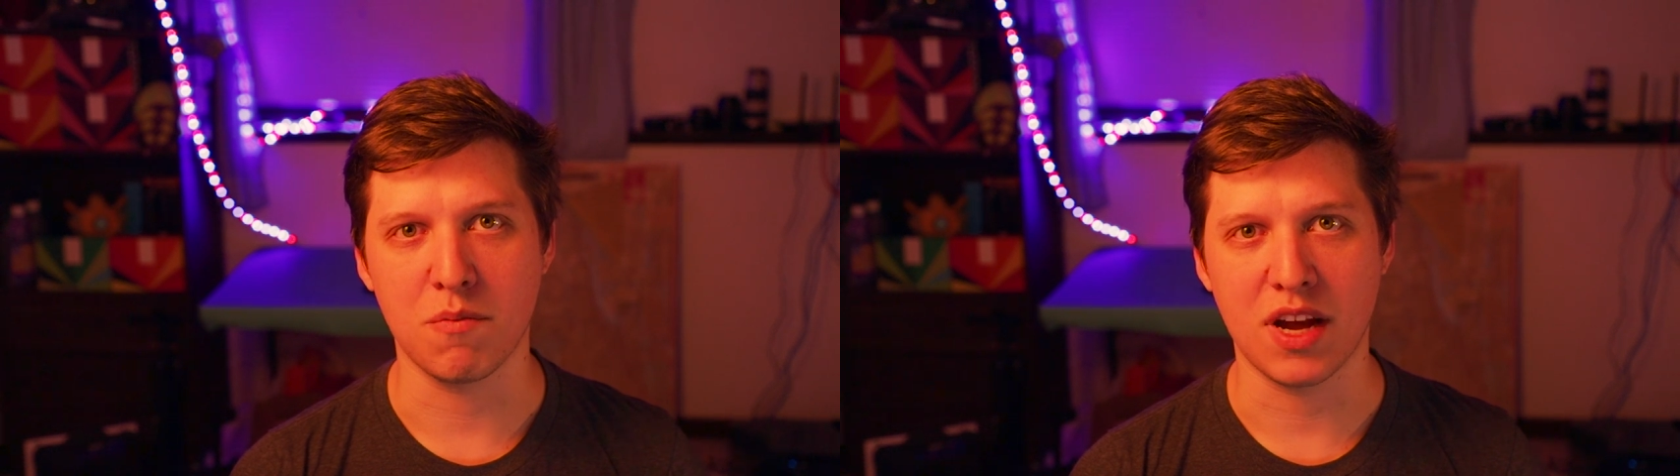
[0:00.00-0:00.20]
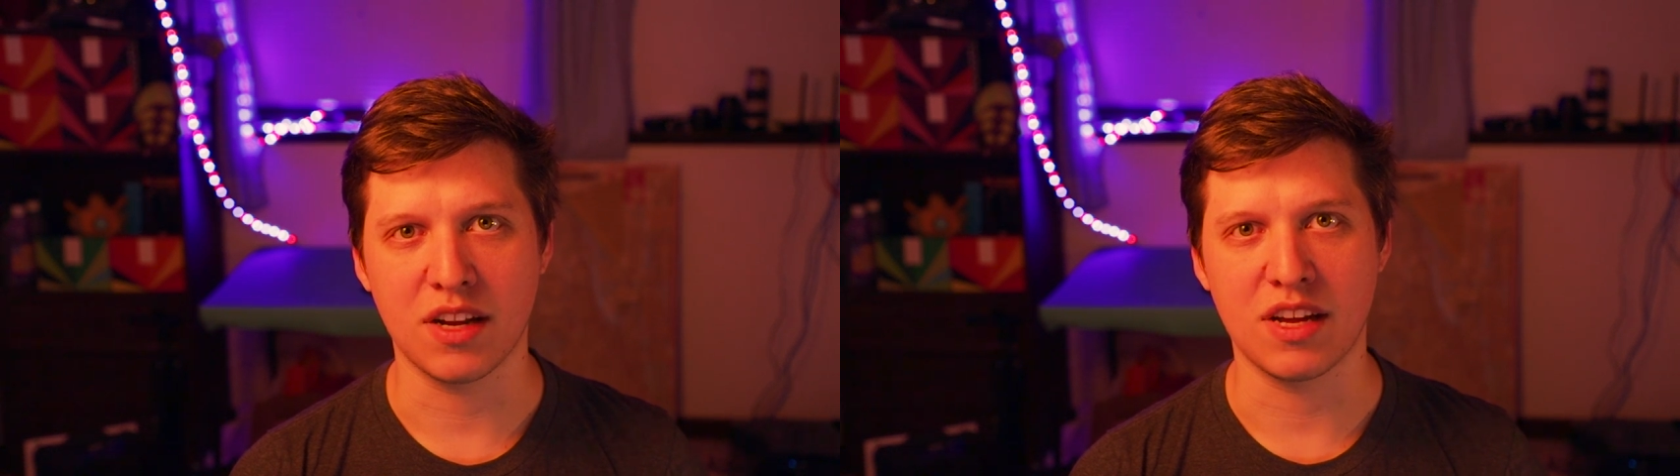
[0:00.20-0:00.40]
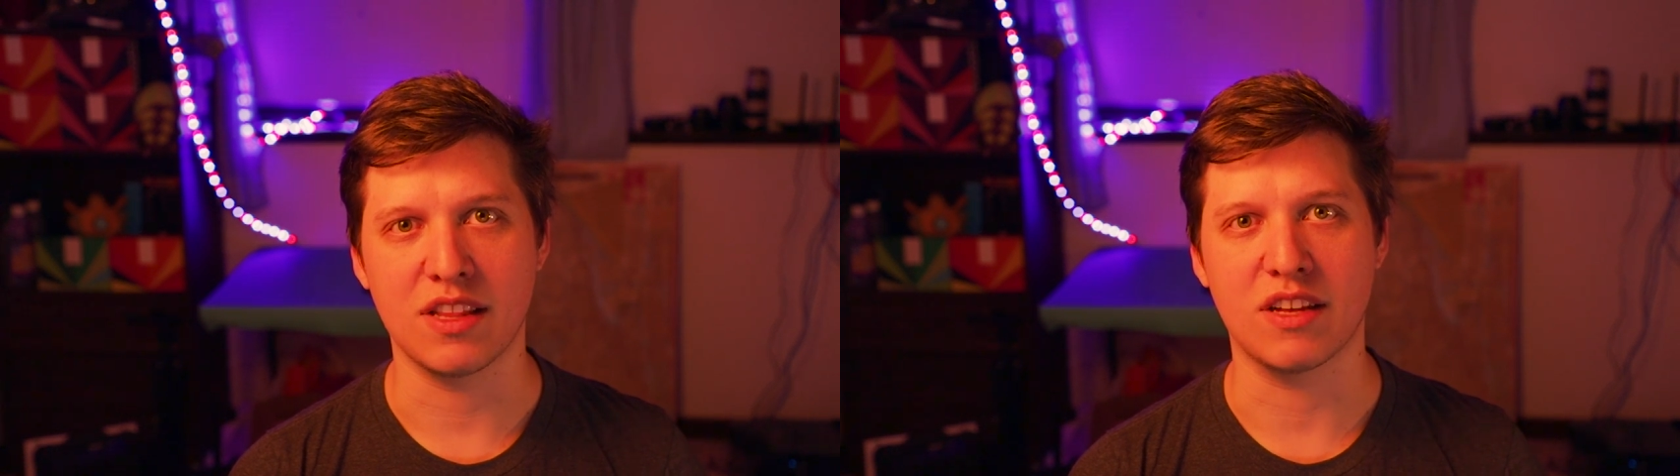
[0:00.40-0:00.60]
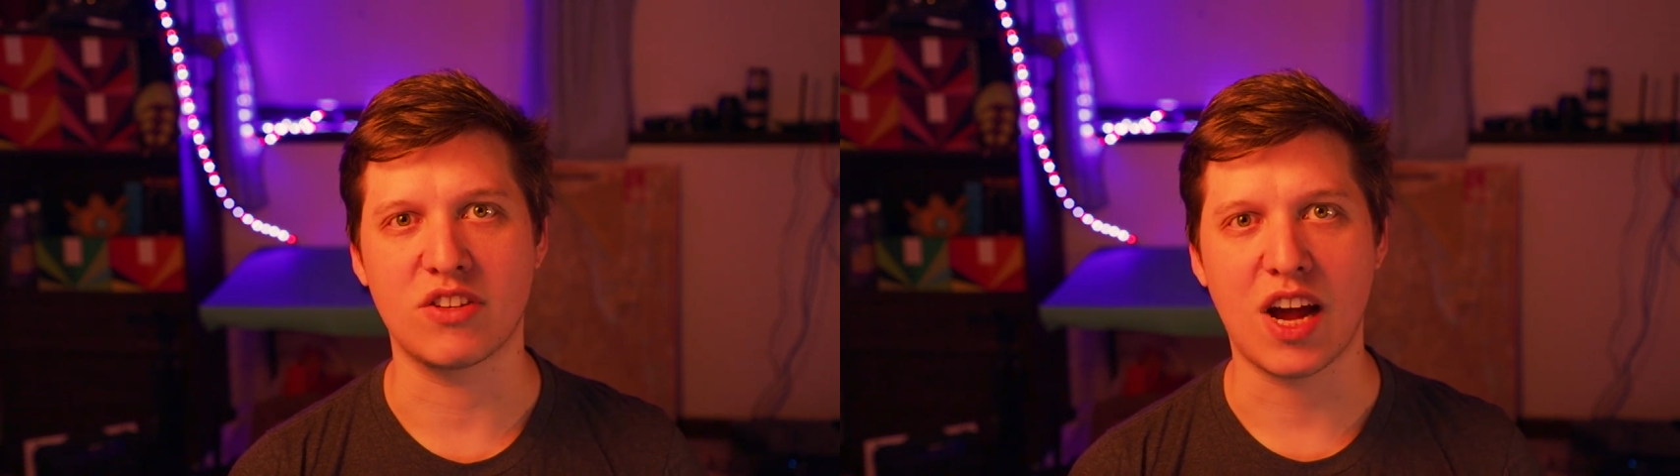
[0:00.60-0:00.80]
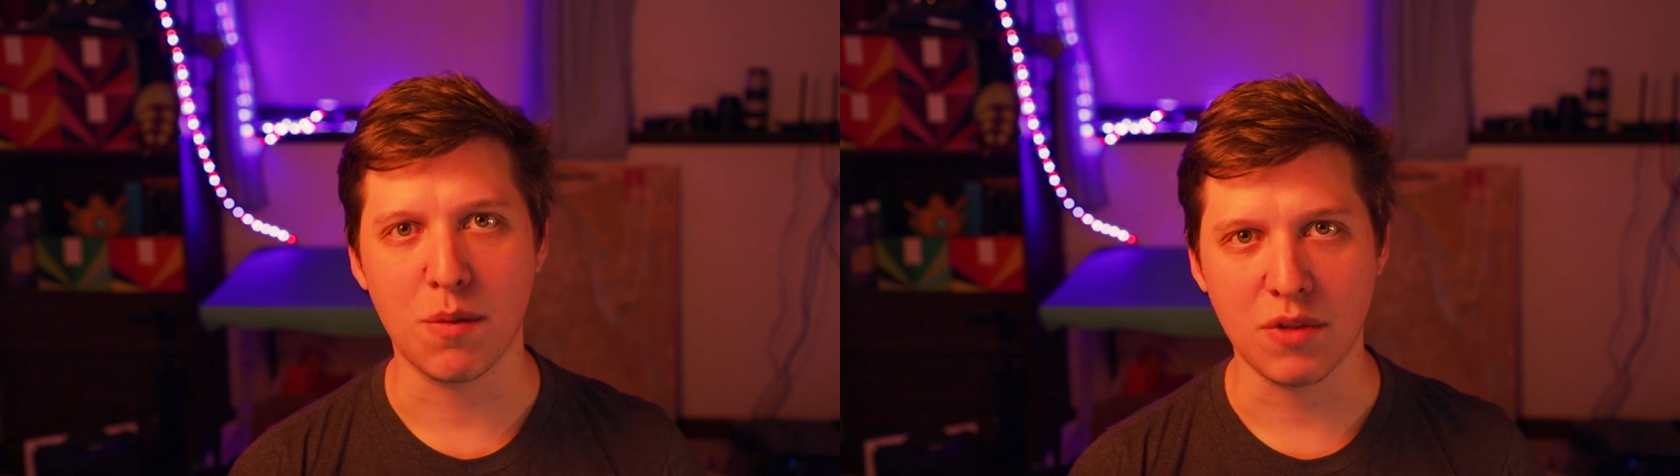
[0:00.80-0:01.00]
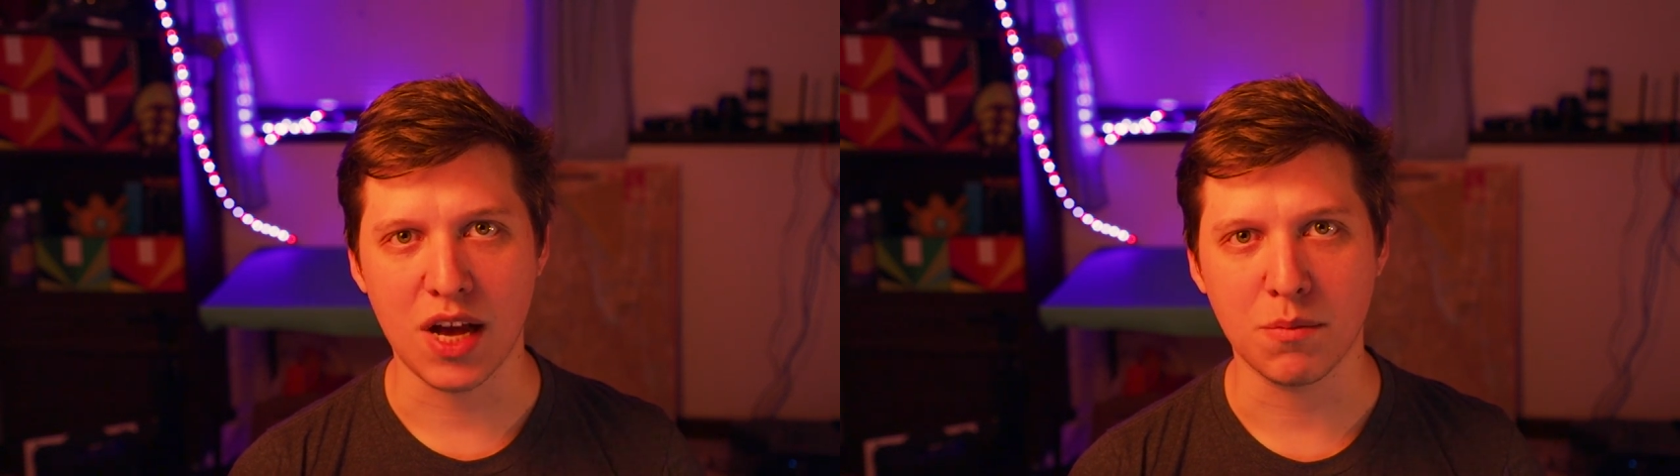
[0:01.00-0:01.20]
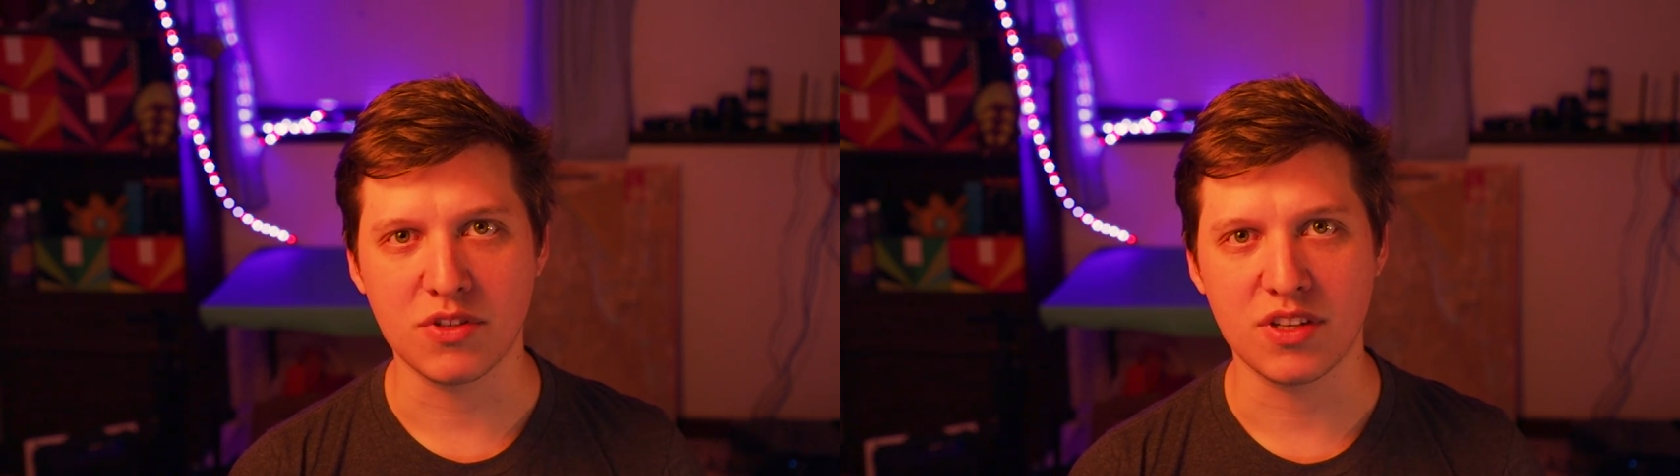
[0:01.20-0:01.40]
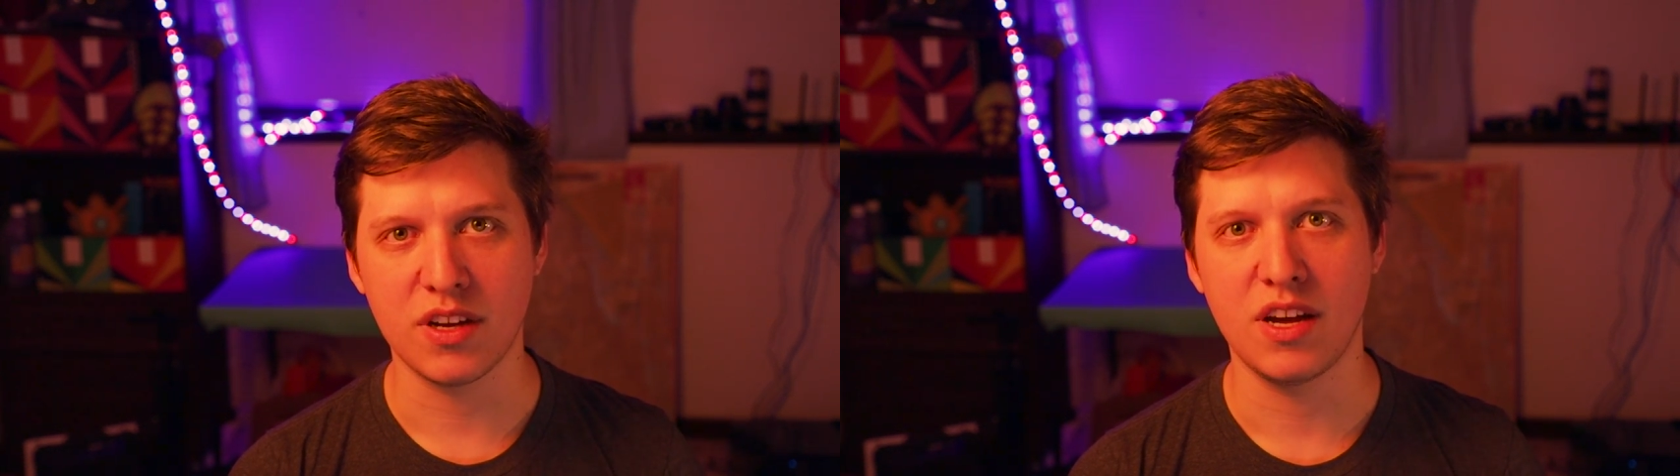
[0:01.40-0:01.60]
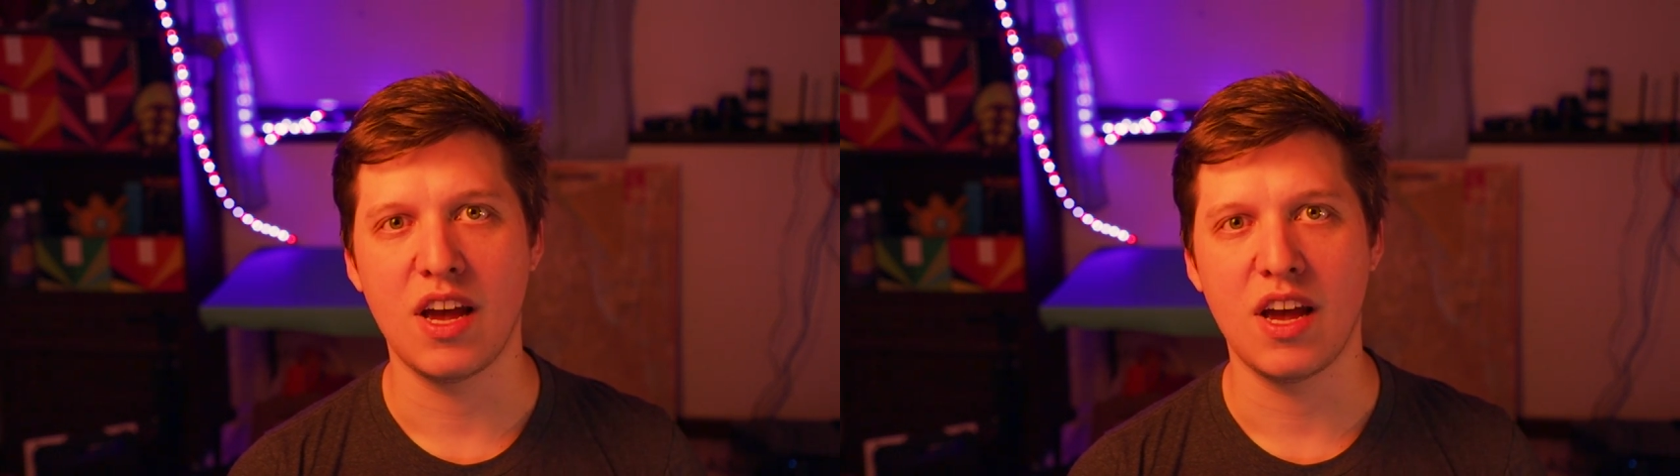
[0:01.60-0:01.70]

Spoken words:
made in the time-lapse,